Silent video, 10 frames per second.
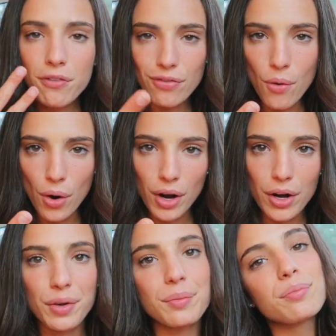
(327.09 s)
4.
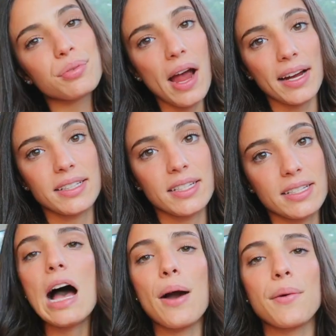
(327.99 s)
Practice.
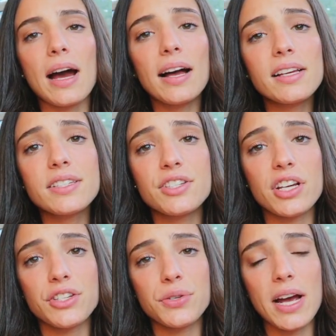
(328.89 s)
I would highly
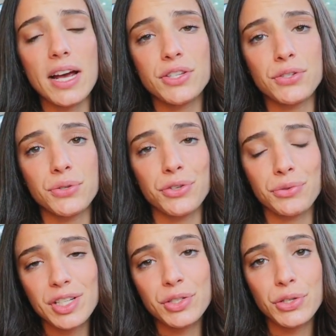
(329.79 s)
suggest you guys to do your
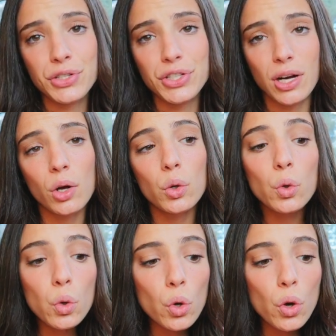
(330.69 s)
research on
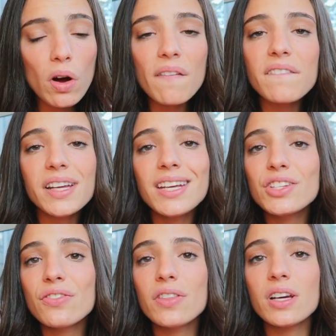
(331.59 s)
Google of each
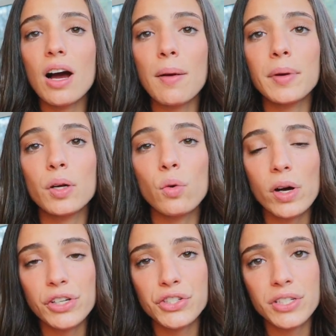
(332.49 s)
of the common
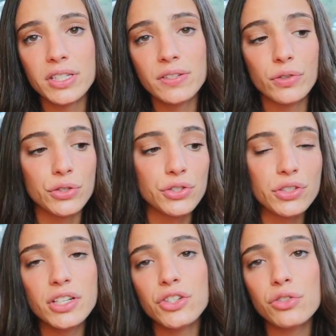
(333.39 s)
questions for
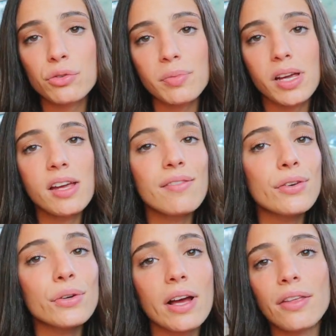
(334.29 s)
traditional,
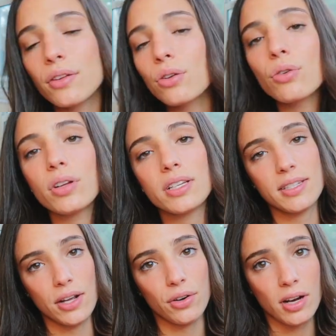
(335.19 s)
behavioral, ethical,
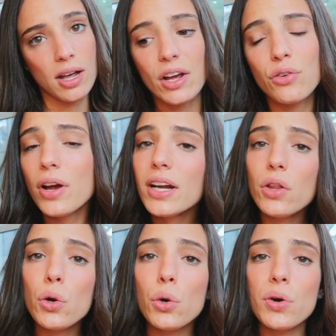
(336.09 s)
etc. and create a
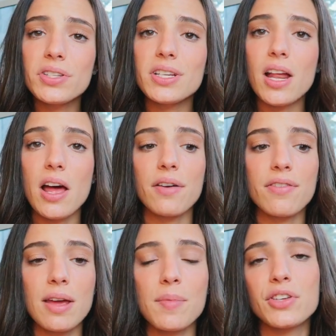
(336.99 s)
little Quizlet out of
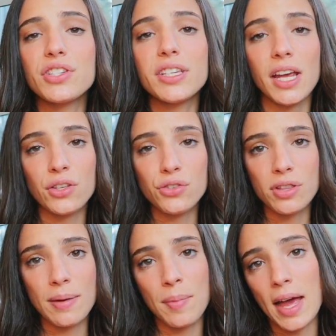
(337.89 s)
them and just answer
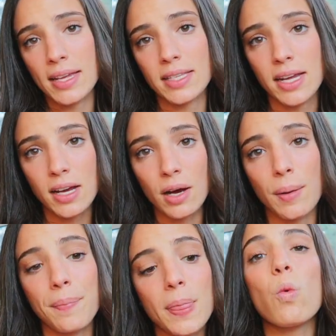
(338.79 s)
them as they
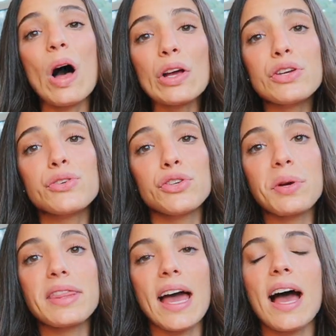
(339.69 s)
come. While you're
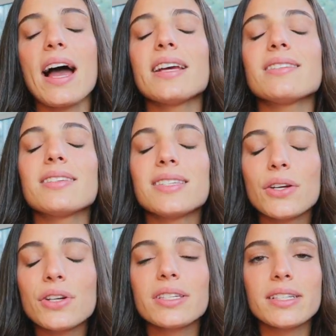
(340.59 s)
doing that, I
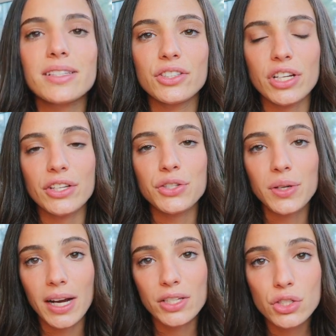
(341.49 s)
seriously suggest you
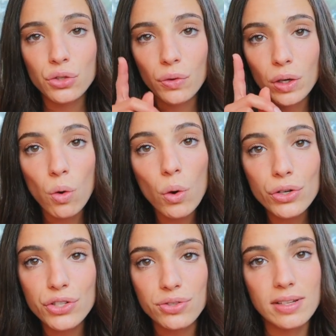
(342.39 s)
guys to
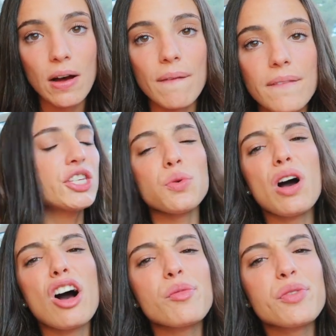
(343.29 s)
record yourself. This will
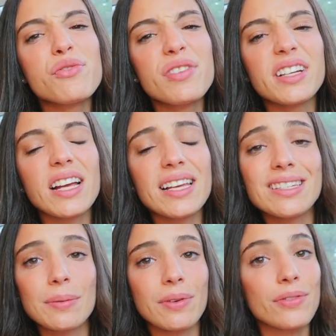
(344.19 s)
help you realize
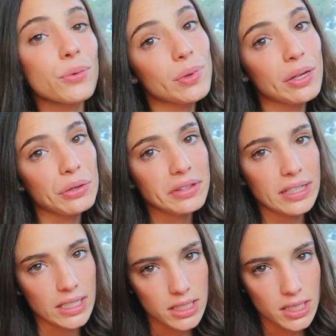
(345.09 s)
some of the weird
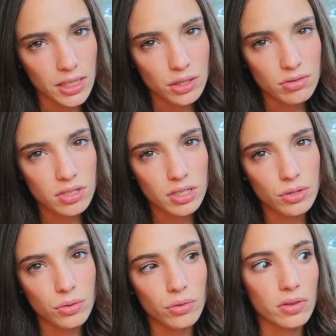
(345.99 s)
things that you
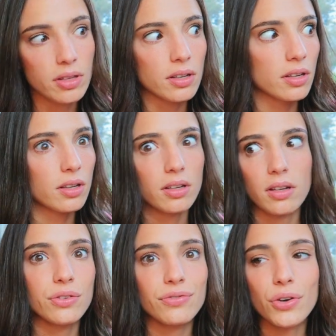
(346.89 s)
do, the
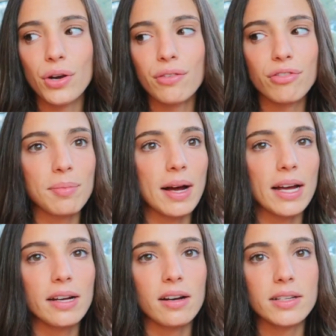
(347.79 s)
deferring from eye
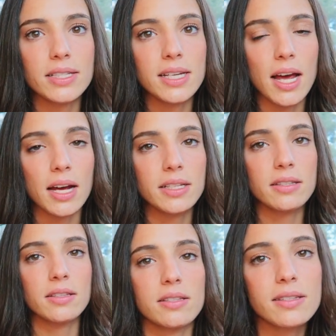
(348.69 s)
contact,
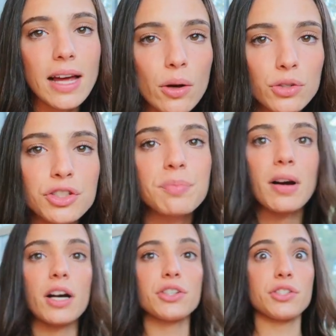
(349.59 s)
the slouched
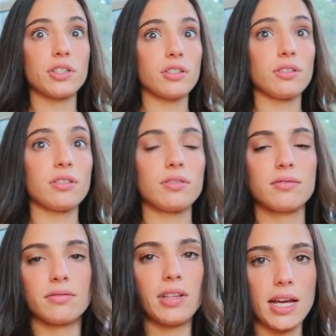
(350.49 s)
posture,
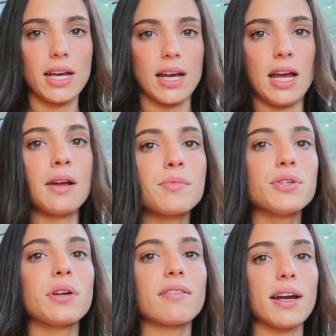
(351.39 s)
like I'm
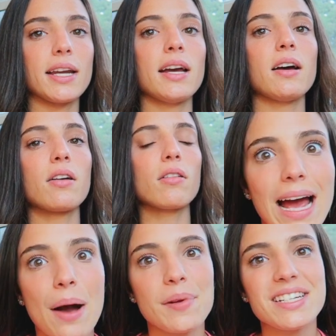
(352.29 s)
doing right now.
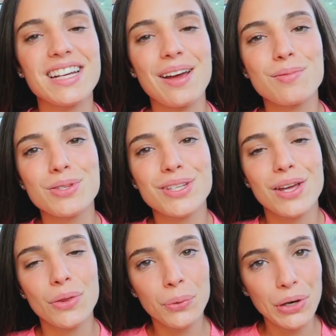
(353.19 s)
How many times you say
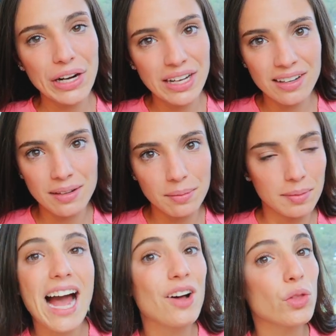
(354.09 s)
the word
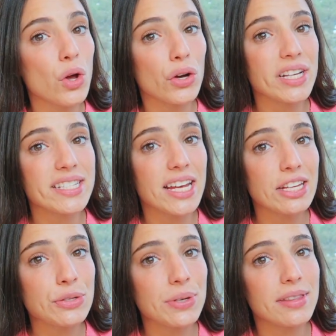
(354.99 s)
how long it
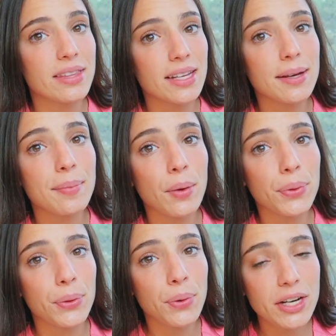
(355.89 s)
takes you to think about
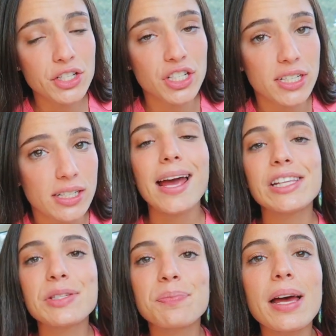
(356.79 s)
the question.
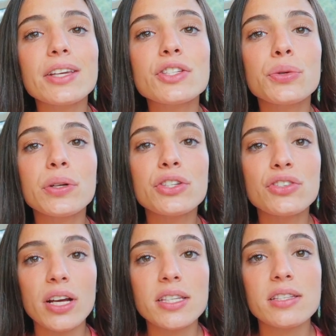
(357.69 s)
It's best to
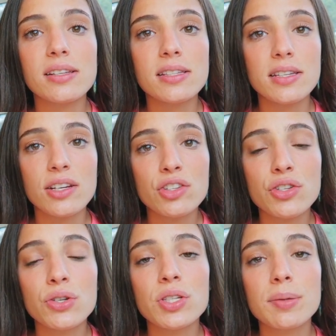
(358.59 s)
address these issues